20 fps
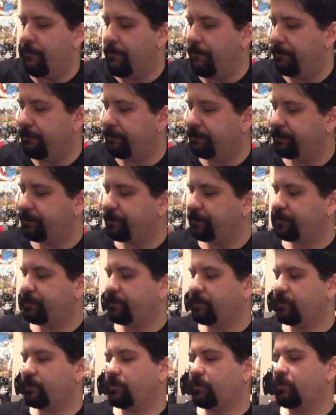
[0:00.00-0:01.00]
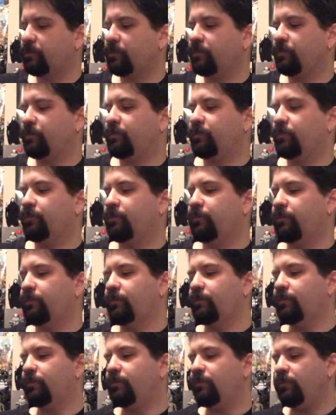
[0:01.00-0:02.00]

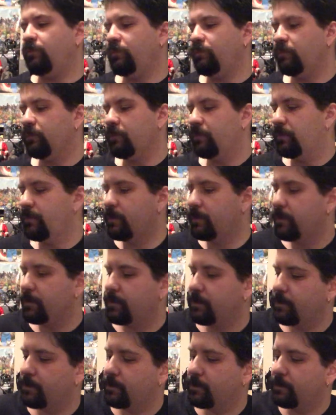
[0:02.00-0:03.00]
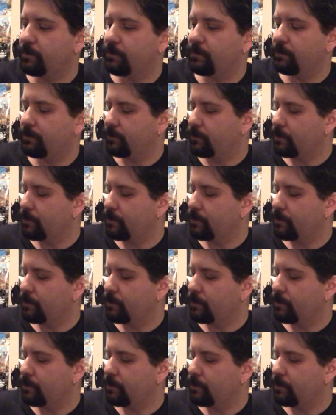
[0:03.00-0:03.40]
(silence)